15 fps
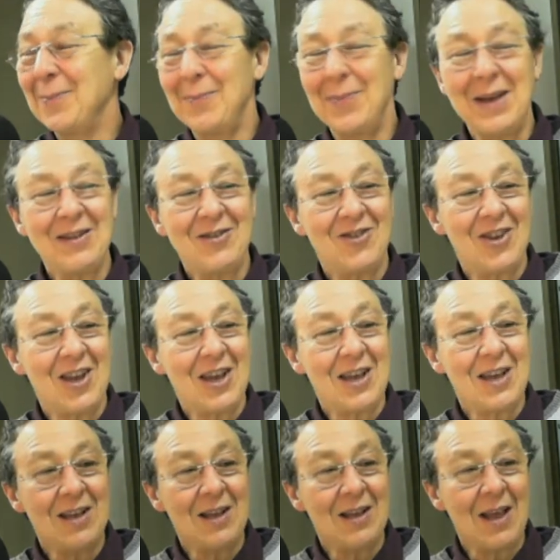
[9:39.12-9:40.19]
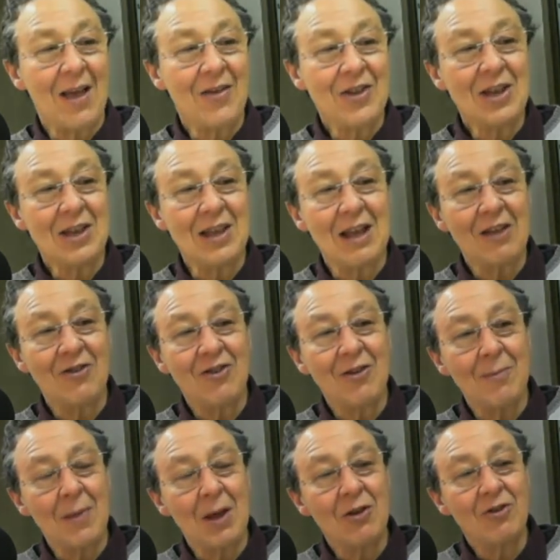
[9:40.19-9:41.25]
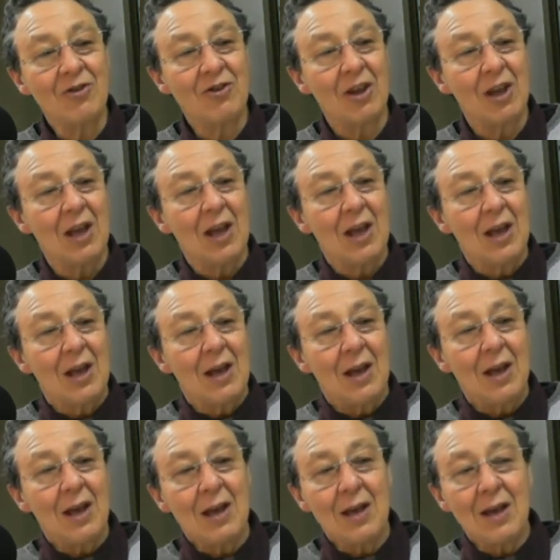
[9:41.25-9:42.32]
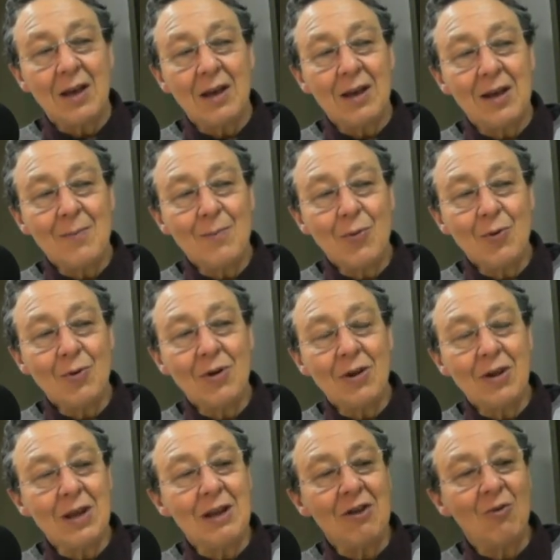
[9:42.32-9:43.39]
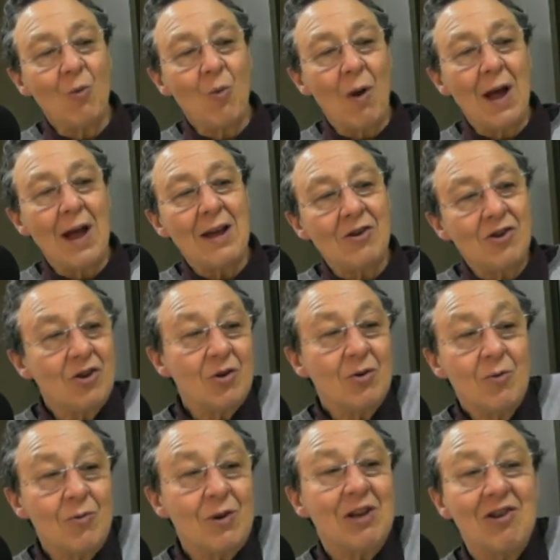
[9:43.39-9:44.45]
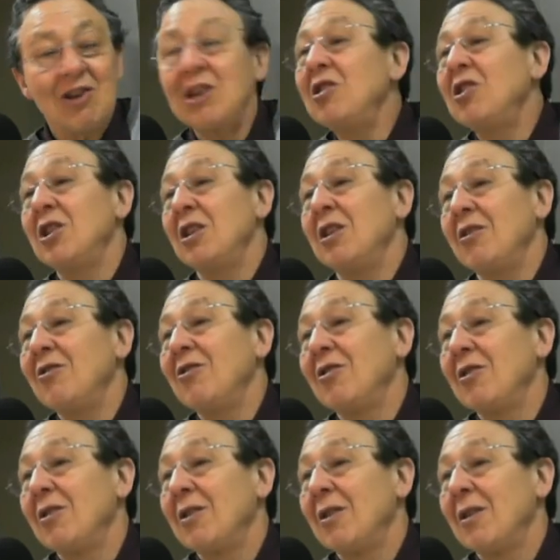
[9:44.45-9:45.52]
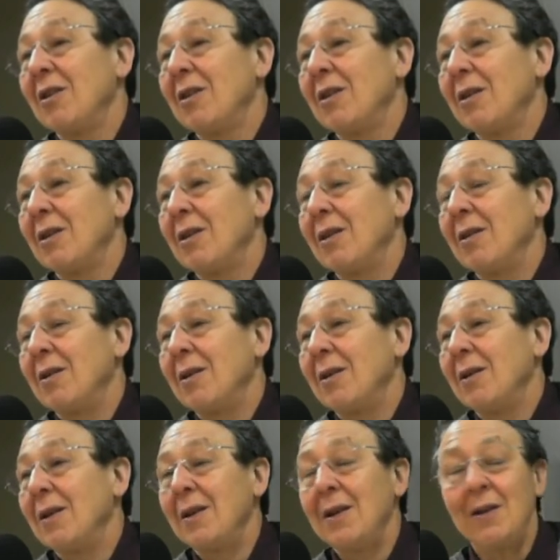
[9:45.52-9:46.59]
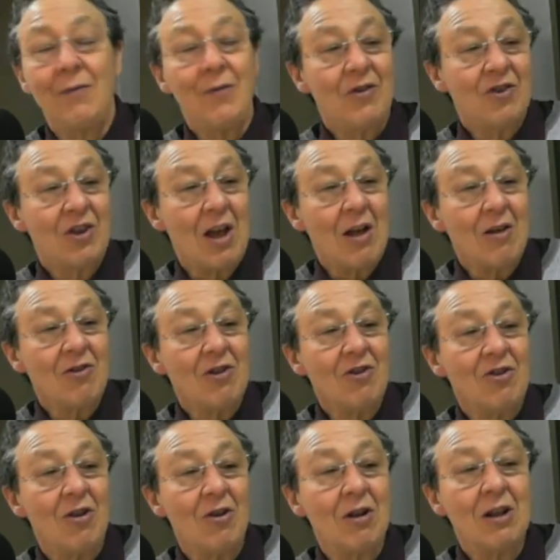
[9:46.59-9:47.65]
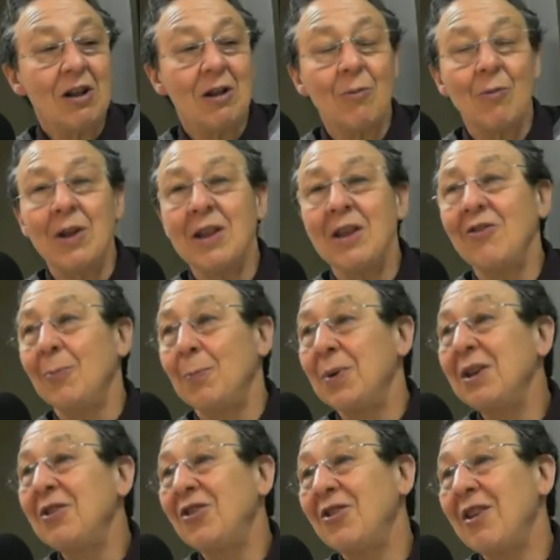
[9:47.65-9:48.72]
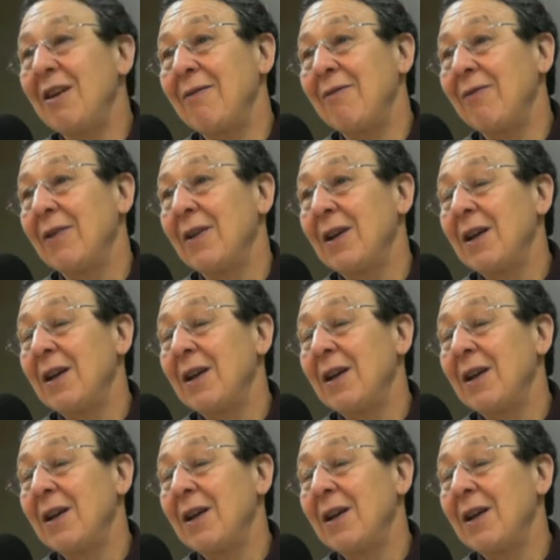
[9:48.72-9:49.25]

But I think that's the most important thing, is why should we teach this? If it's counting so little when there's big stuff